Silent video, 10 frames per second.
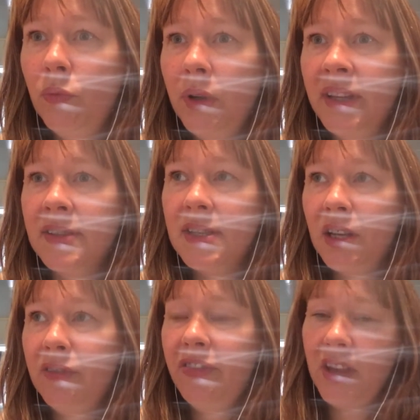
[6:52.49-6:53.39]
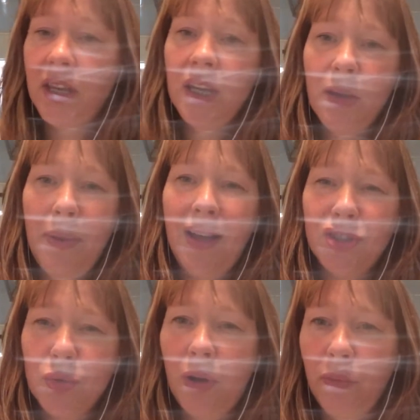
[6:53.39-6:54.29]
instead of thinking about,
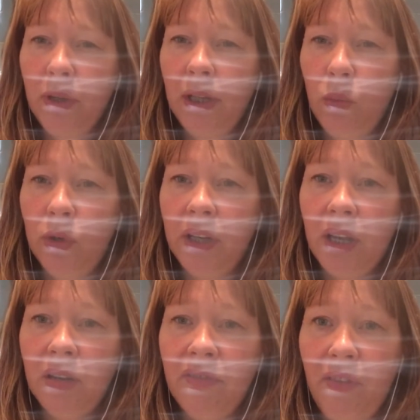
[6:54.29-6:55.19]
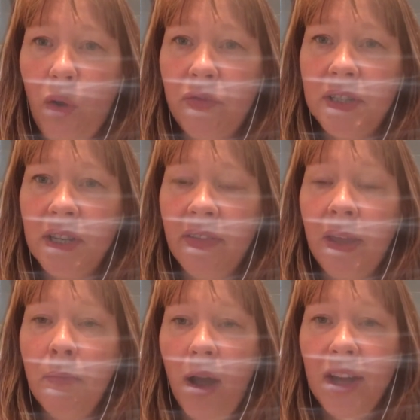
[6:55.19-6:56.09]
do I really want to get involved here, they
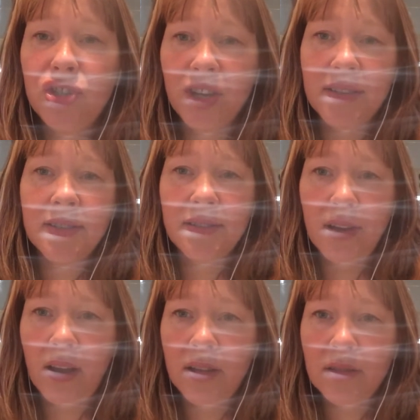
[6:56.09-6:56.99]
might just start